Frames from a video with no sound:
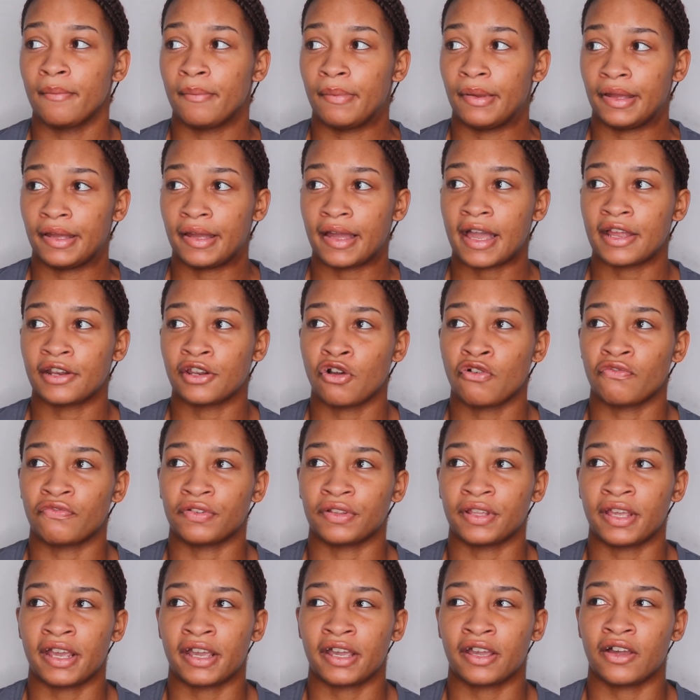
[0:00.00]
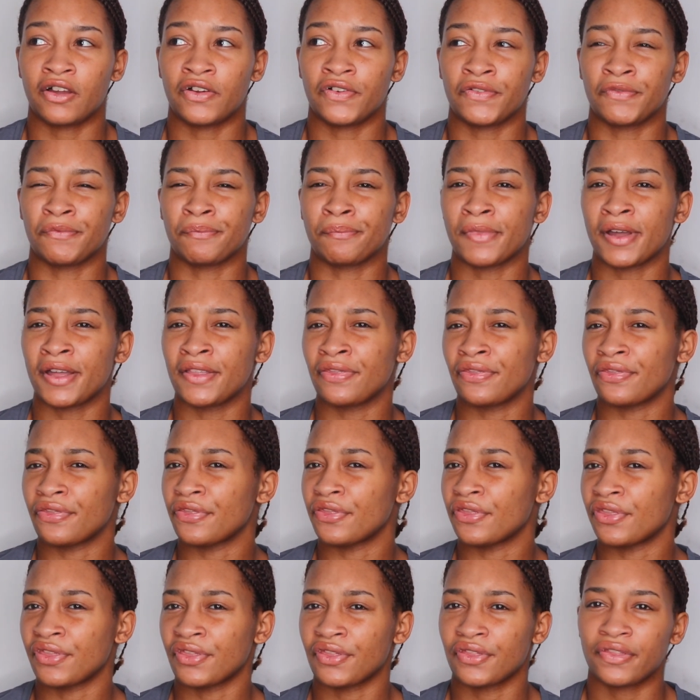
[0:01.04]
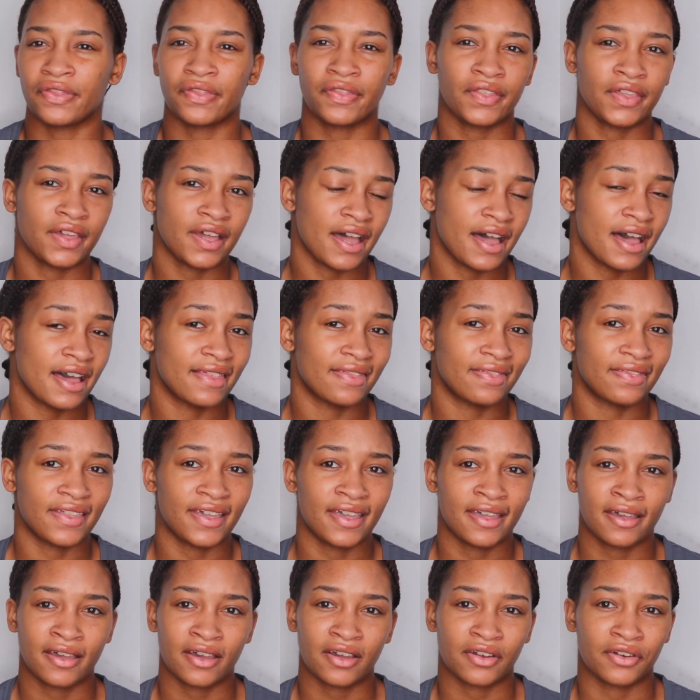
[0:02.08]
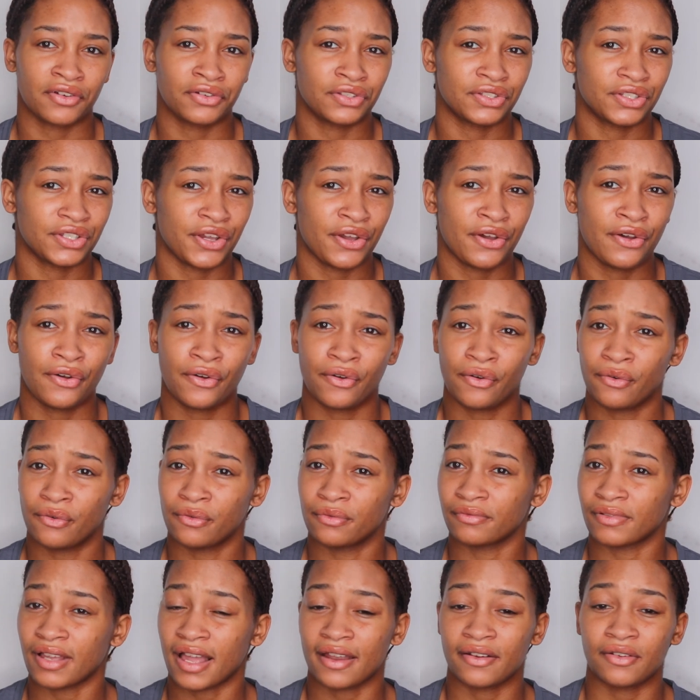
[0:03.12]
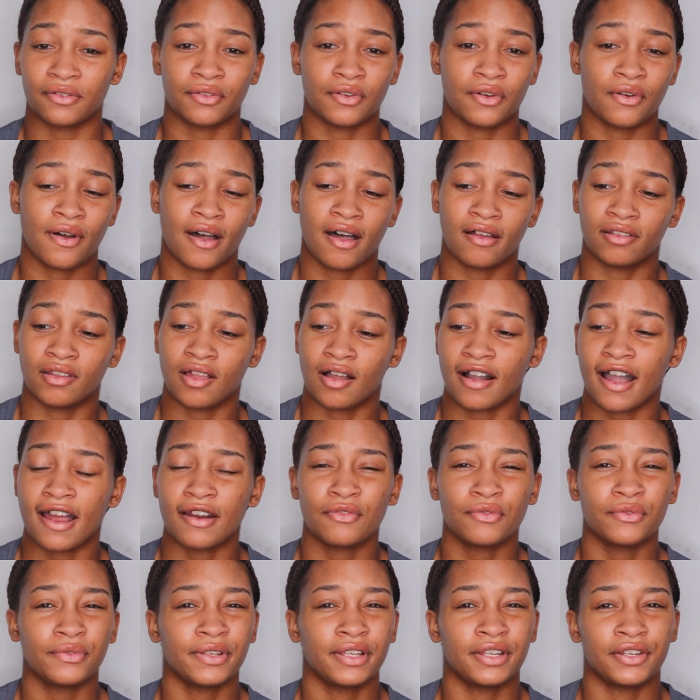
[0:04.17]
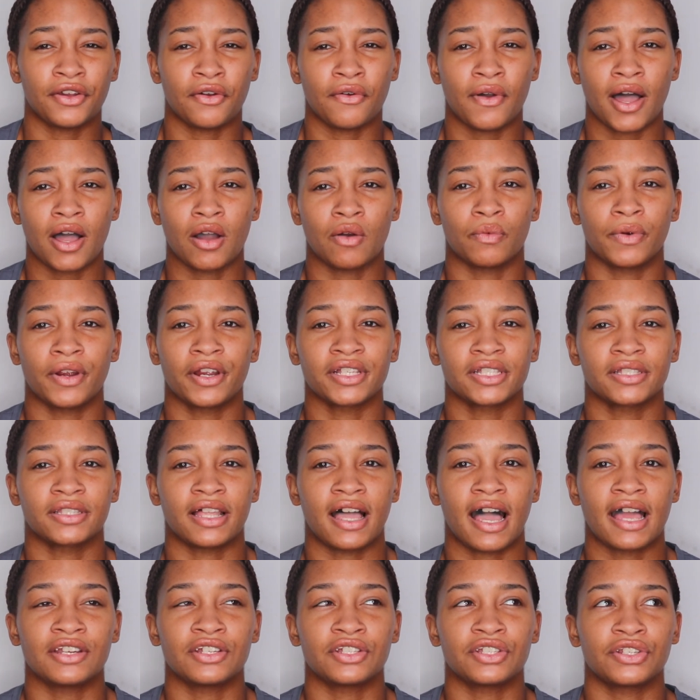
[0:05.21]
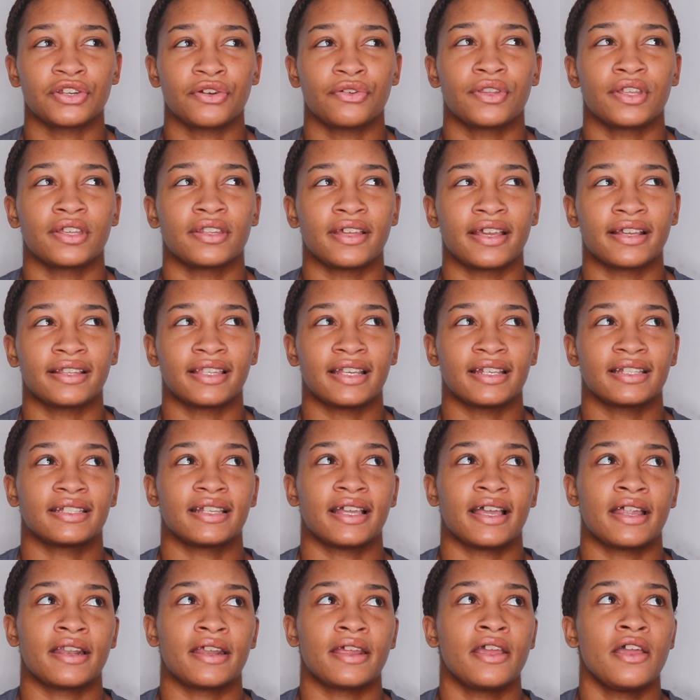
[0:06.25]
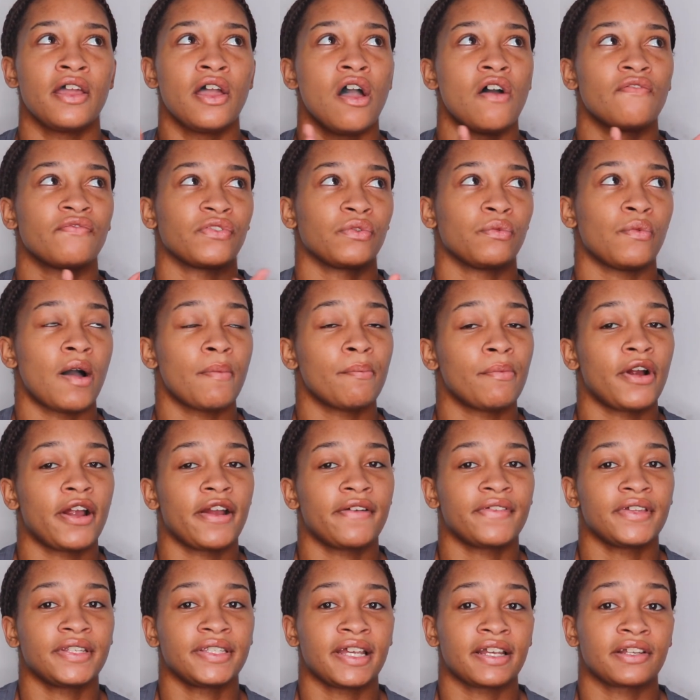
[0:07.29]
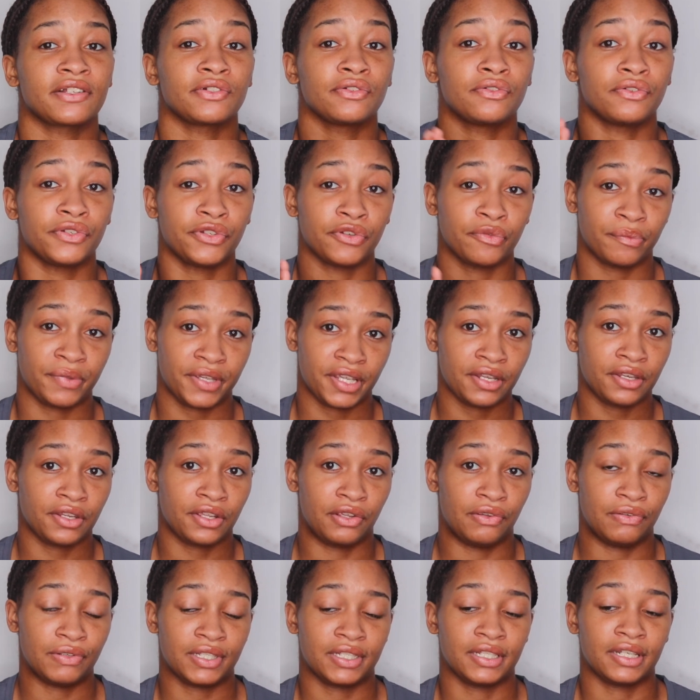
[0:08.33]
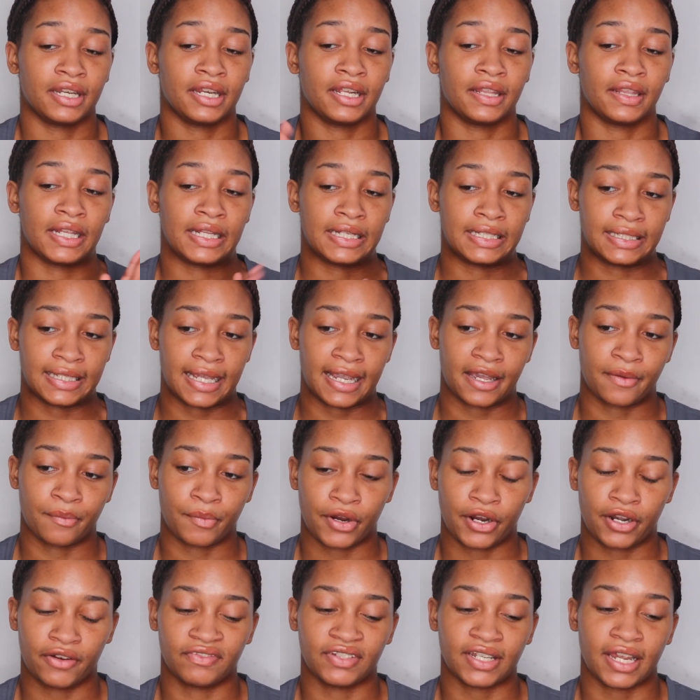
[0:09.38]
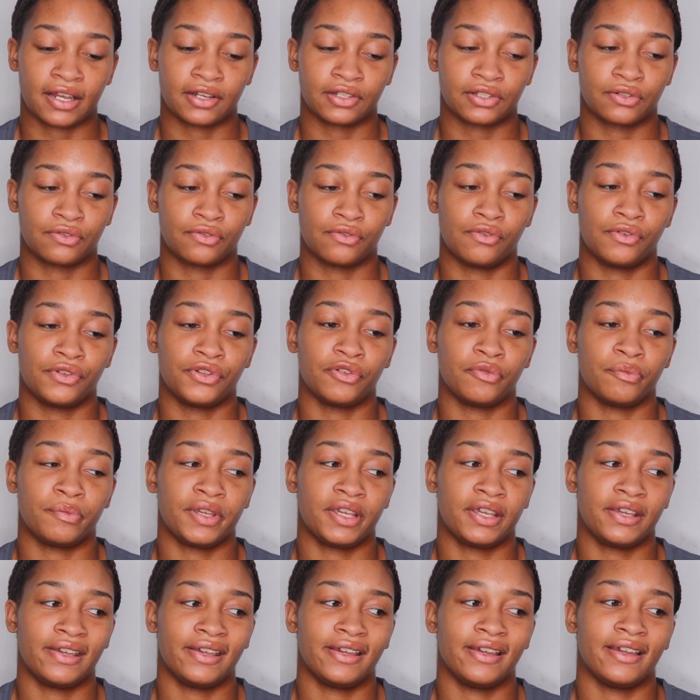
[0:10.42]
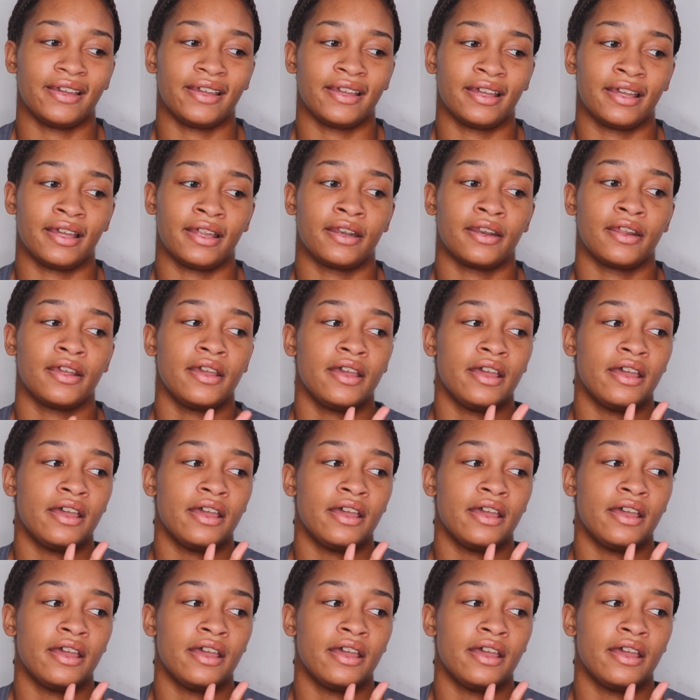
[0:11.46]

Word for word: but I know for like a month I think or so. I don't know how long. I don't really know how it works. I just know that like they said, for one part of the tech school you'll be in Houston and the second part of tech school you'll be in